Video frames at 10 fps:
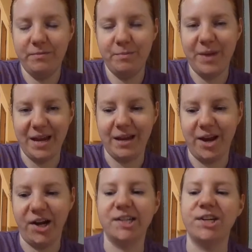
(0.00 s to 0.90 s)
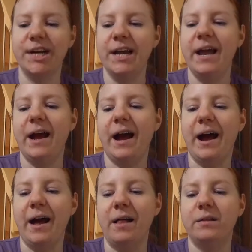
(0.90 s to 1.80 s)
main character.
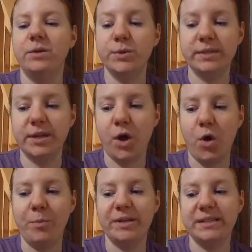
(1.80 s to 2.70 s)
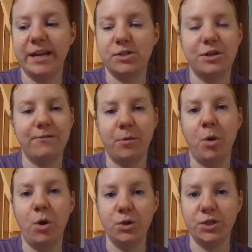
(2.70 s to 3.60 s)
Losing Hope is actually from
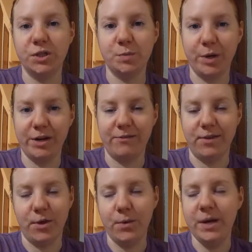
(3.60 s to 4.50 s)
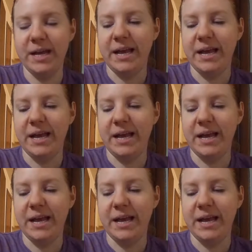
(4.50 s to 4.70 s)
Holder's point of view,